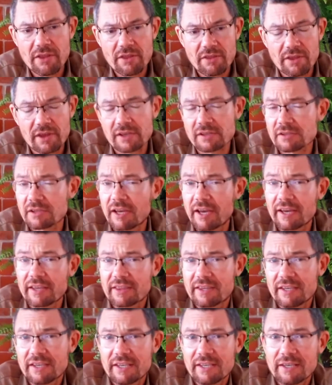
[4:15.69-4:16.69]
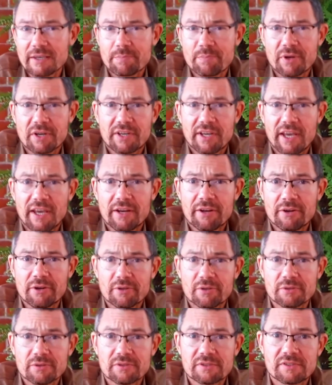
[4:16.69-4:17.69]
Things like the
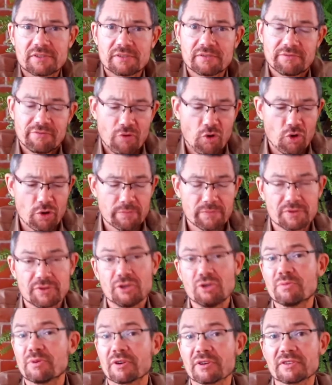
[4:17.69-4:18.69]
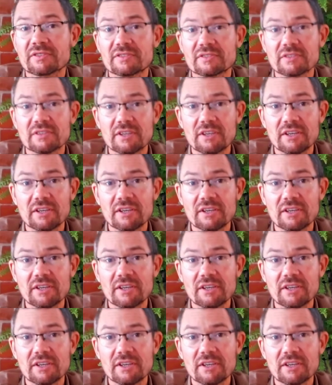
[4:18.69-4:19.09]
potatoes form tubers,